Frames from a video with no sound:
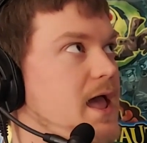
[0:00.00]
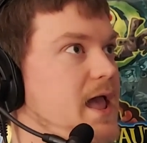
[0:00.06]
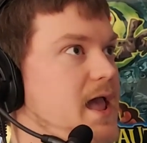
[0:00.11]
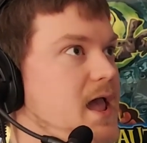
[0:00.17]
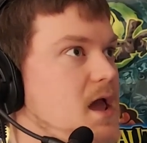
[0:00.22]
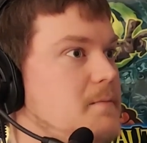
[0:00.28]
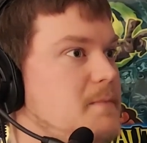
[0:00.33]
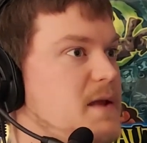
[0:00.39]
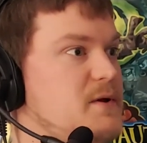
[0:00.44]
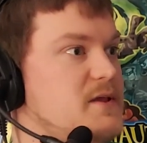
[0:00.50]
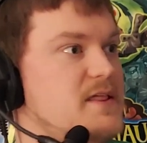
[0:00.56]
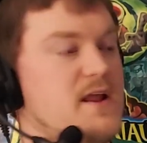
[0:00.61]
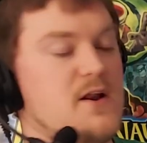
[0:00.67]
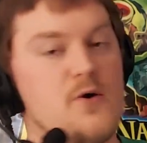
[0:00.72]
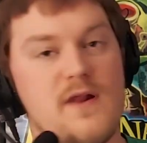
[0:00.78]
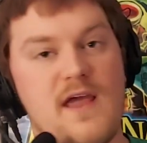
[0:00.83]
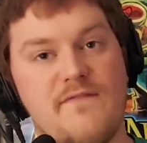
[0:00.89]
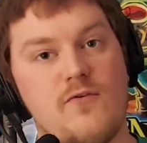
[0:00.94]
and maybe they
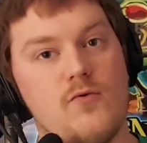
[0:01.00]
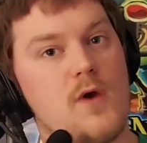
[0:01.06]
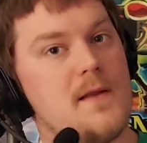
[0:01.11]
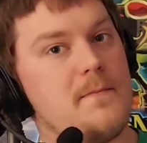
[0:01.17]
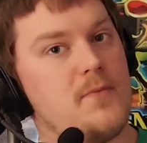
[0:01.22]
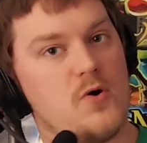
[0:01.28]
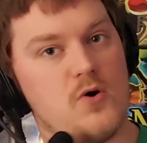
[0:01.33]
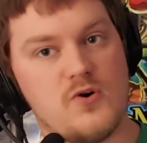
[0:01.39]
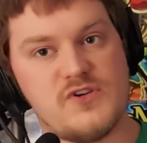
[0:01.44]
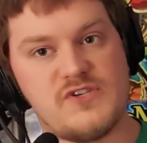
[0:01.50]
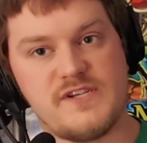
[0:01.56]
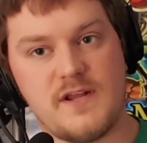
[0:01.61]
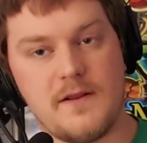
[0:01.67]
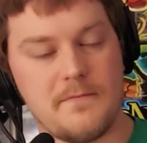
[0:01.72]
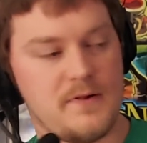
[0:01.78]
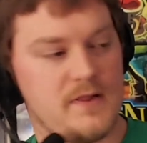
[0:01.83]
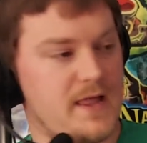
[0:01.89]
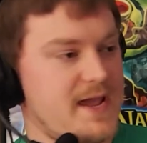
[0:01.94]
don't have the right person
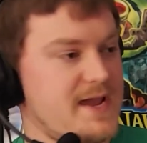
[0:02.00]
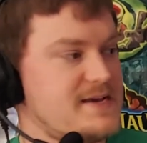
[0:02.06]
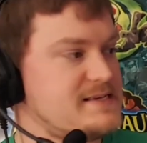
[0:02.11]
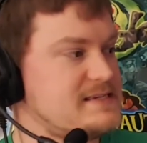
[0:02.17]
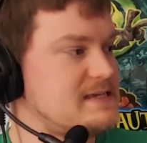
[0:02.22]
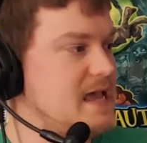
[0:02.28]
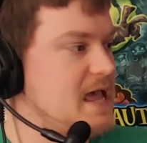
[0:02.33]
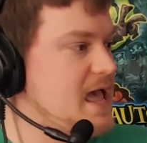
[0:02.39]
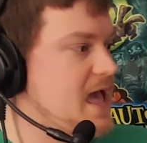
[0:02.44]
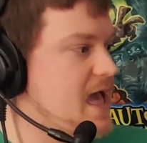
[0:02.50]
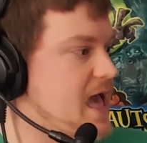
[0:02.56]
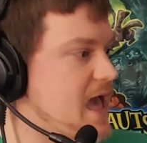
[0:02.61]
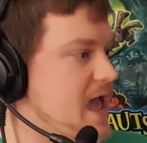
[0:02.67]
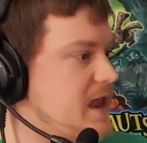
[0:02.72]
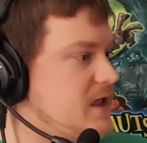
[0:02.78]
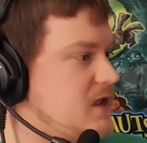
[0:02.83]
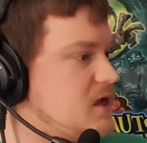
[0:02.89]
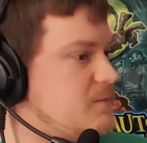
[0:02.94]
in place,
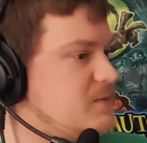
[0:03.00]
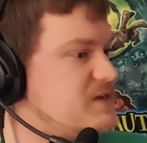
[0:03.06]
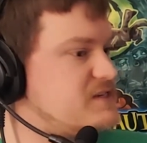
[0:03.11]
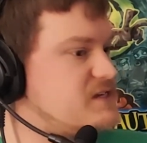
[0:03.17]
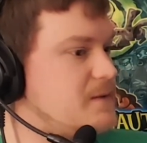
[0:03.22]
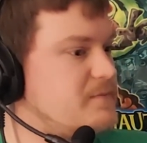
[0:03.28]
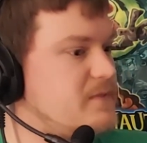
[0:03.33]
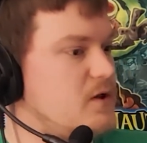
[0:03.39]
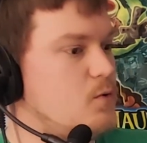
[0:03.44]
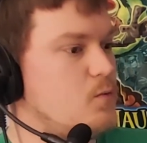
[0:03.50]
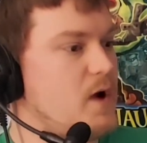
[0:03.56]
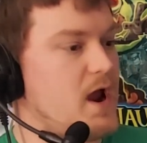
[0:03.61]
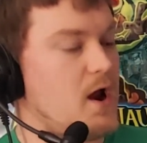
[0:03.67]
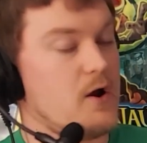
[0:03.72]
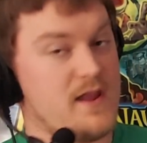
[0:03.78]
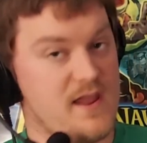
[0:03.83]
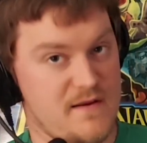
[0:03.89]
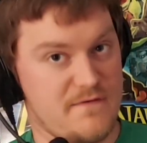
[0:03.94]
and it could be something
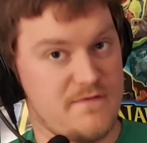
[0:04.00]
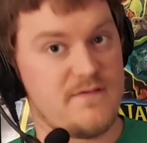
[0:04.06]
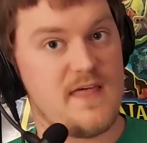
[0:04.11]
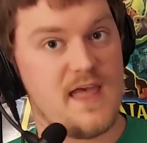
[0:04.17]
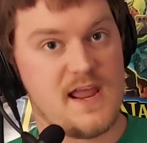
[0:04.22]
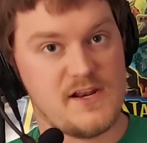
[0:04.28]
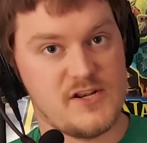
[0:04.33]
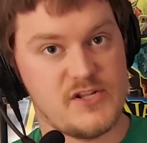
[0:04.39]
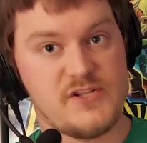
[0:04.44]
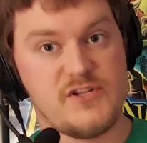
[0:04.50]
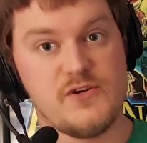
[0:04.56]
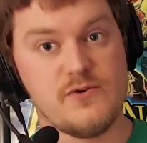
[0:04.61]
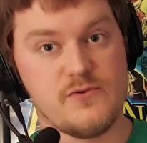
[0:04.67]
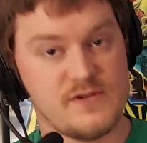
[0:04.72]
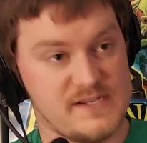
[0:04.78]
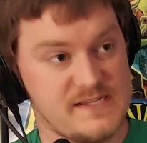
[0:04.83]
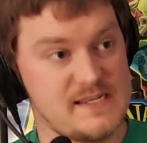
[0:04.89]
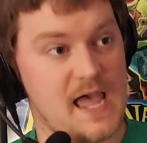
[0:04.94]
where if they
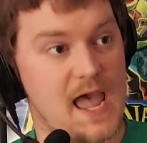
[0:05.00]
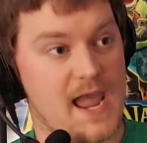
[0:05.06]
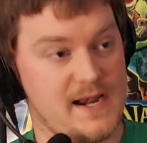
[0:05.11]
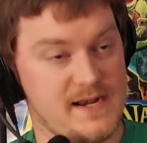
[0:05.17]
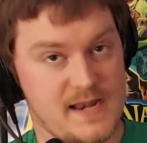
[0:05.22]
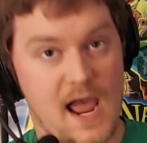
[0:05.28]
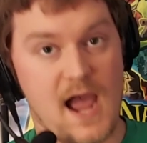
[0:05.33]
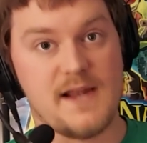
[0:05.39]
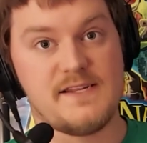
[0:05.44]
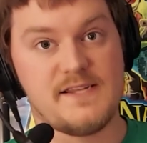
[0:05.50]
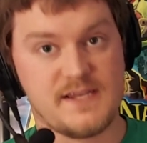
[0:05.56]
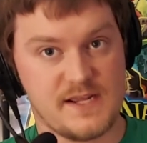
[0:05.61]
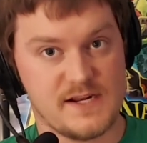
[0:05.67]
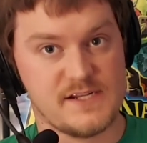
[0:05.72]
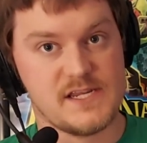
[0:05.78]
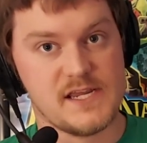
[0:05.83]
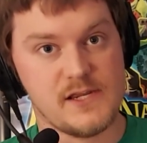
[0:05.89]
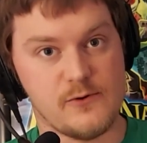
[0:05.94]
do decide not to
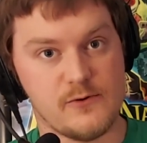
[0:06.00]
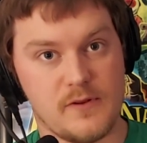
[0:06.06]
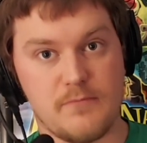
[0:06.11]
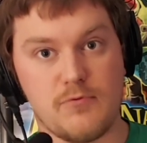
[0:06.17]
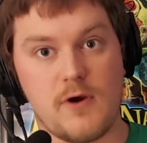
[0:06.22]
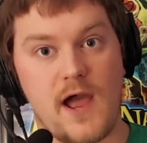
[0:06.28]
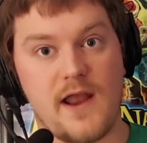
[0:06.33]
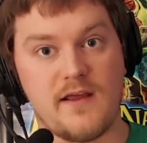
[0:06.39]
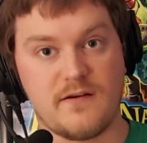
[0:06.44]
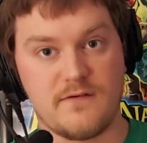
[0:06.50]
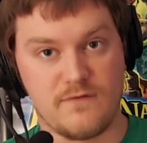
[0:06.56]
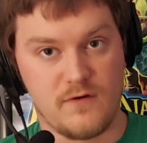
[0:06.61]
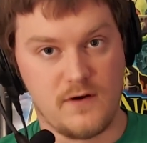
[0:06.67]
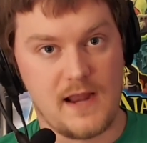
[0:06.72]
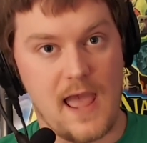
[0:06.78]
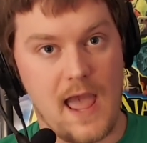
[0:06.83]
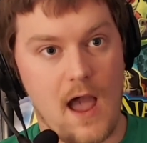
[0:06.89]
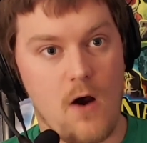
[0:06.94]
continue the product for
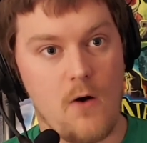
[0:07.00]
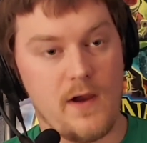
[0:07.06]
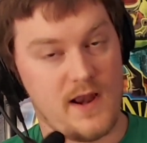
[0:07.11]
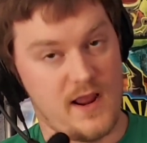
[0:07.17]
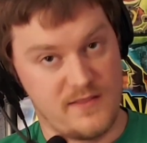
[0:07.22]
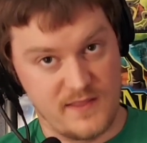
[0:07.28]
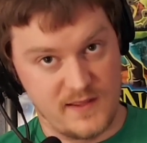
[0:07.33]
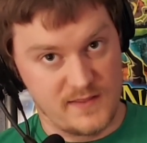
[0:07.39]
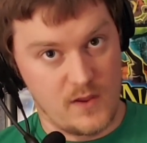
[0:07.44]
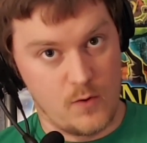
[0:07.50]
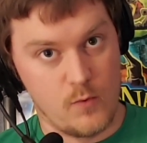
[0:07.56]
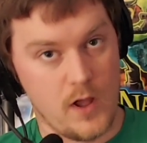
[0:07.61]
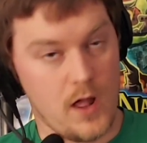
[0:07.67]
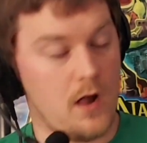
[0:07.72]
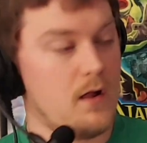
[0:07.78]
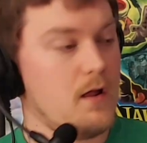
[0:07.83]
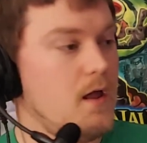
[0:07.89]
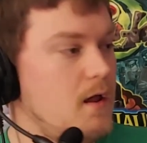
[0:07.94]
now, and I think they
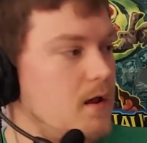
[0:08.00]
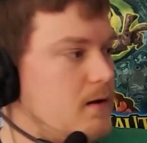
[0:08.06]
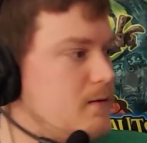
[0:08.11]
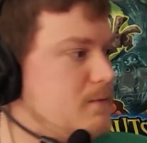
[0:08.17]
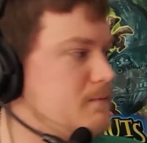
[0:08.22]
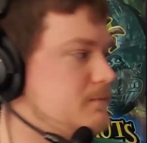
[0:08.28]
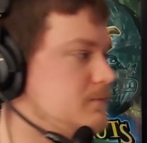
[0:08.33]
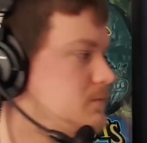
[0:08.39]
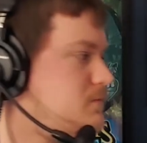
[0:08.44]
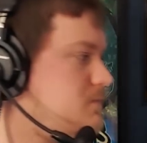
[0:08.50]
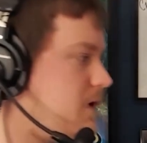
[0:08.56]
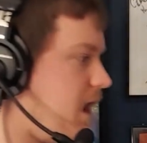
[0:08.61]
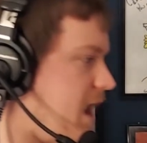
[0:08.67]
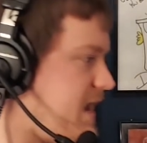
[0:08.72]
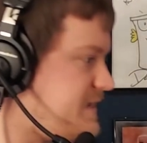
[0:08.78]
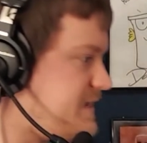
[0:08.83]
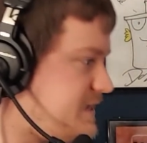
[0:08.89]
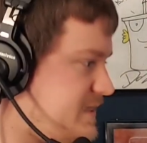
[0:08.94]
will,
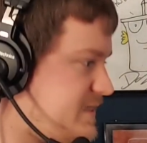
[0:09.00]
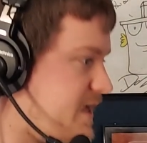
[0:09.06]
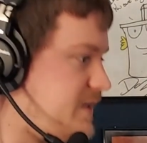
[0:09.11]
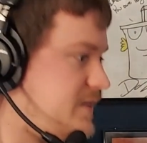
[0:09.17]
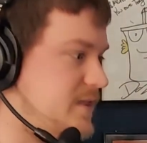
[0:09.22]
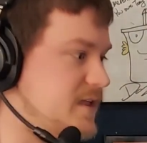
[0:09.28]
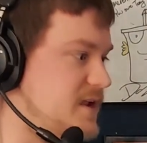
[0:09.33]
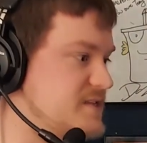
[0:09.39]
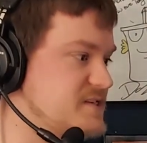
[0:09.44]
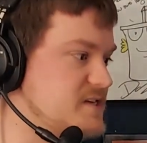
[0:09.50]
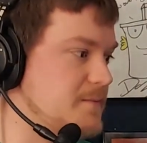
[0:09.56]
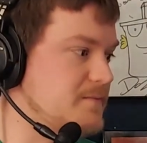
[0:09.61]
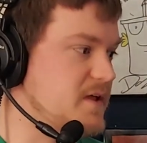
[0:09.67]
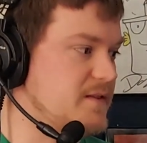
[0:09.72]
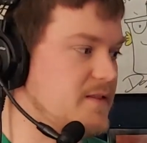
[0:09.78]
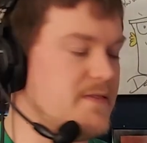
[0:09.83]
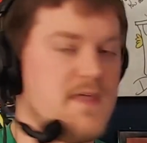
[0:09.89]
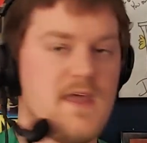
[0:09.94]
I think that it's
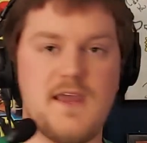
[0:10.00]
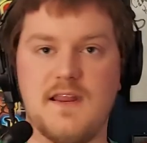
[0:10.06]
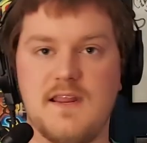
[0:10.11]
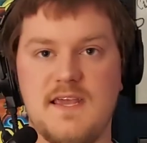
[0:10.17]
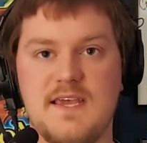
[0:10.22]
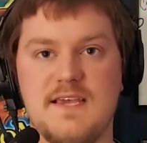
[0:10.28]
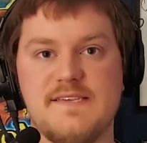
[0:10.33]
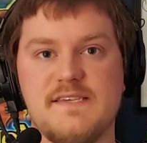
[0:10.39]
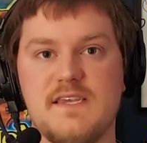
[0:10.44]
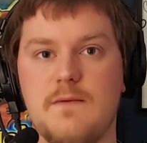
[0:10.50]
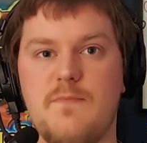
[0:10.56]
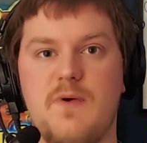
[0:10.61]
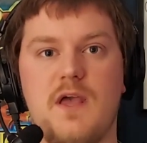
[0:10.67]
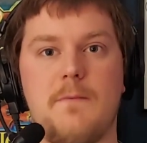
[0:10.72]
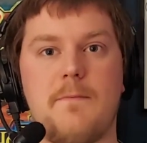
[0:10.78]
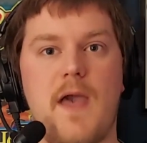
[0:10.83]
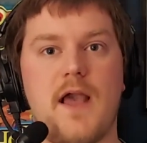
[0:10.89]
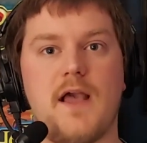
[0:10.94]
something that they could easily
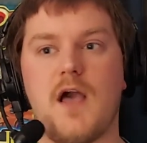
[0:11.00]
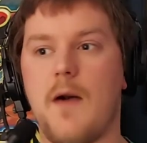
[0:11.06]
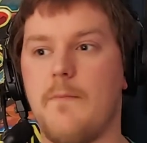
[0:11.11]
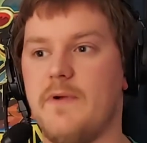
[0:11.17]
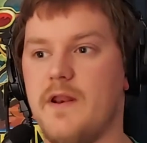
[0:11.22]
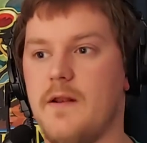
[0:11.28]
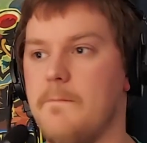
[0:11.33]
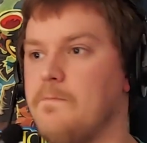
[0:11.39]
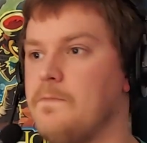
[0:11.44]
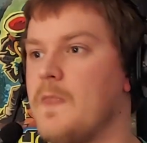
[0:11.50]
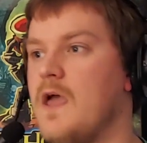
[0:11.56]
pick back up in